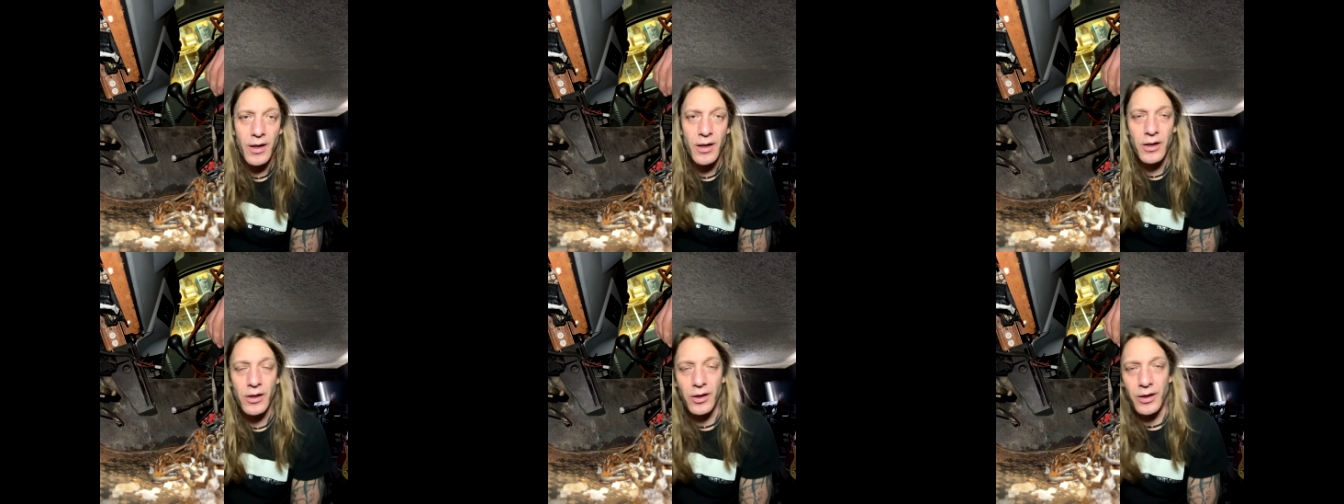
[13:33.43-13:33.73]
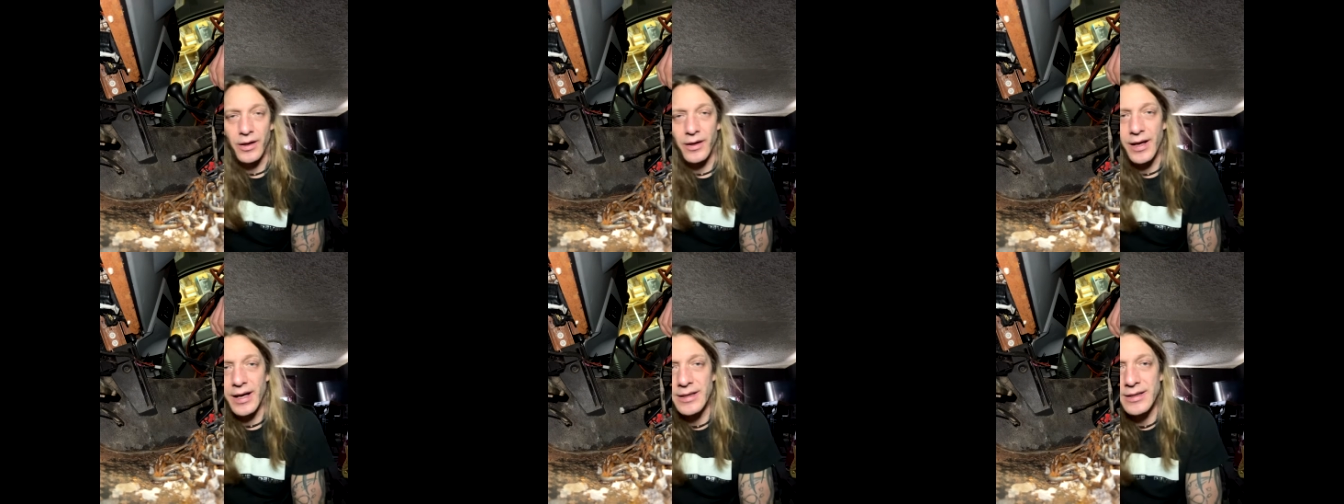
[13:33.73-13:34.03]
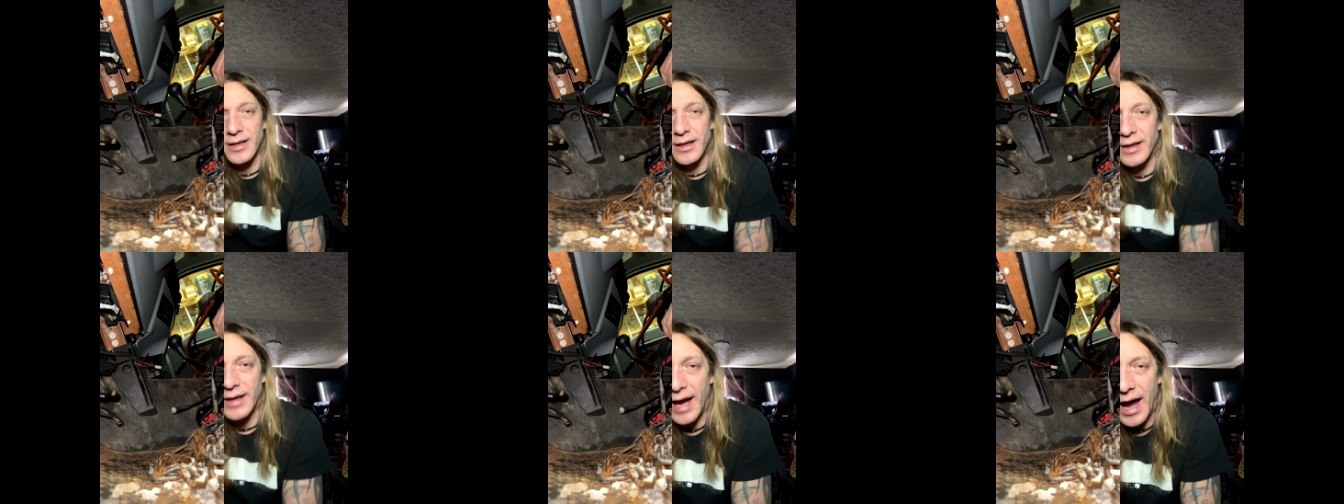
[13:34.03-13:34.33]
Look at that's
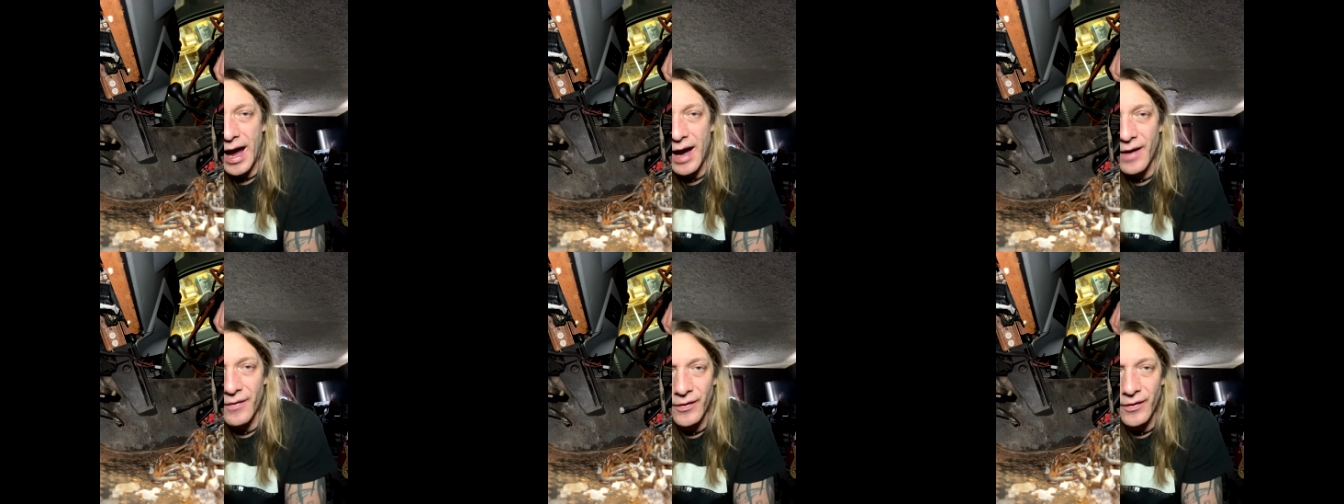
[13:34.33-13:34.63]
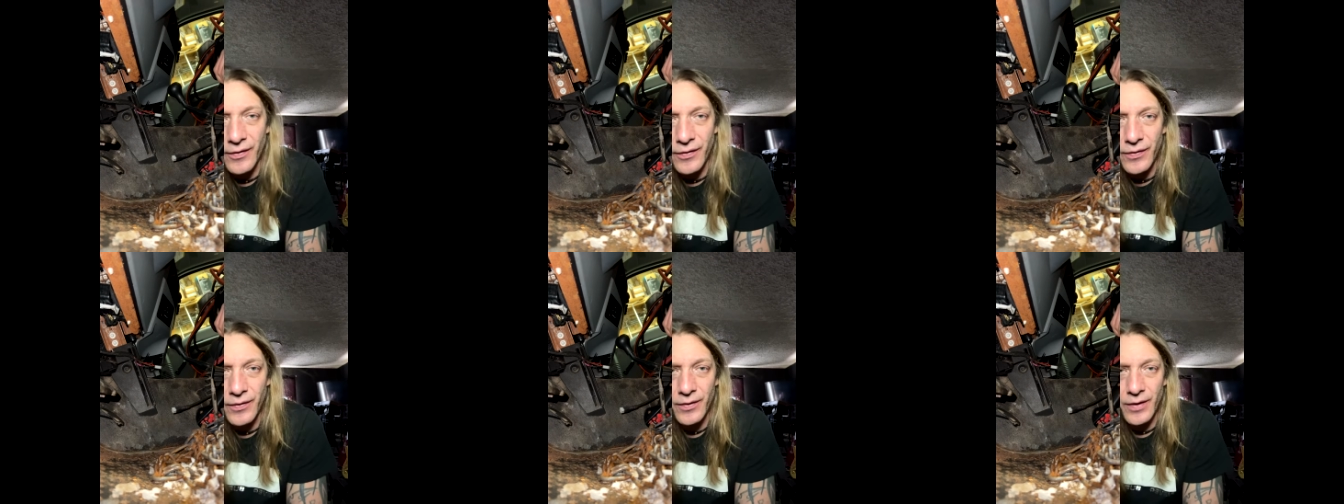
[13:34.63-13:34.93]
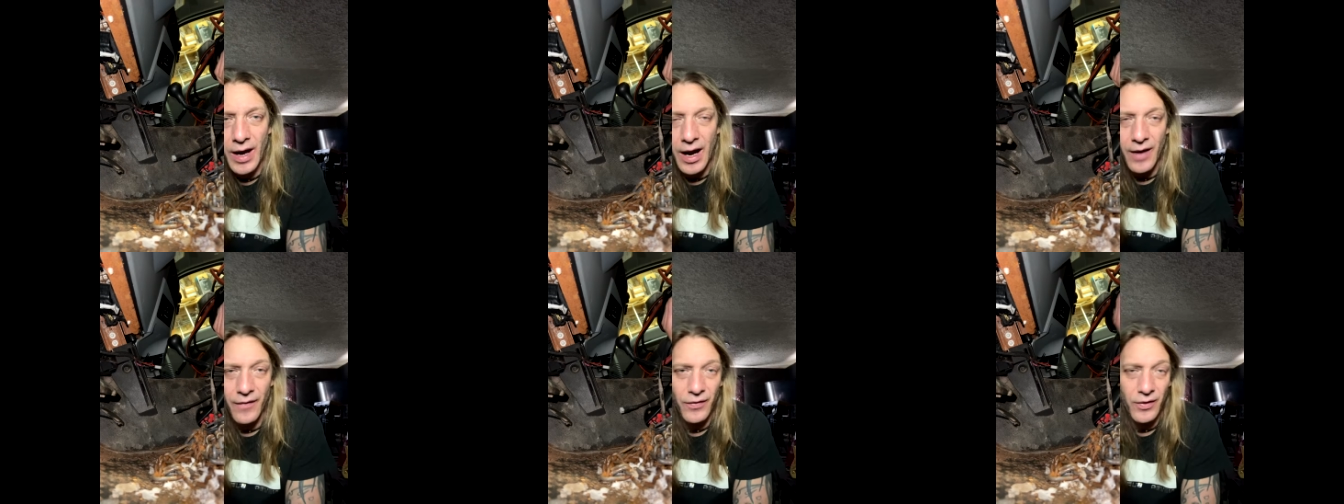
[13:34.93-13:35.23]
like half of
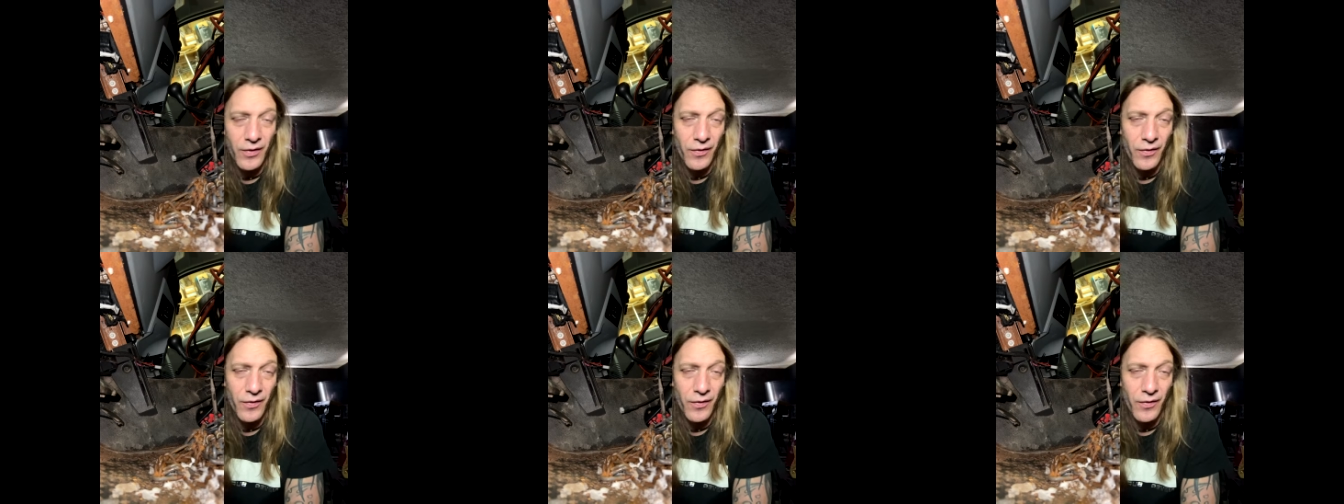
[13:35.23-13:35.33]
the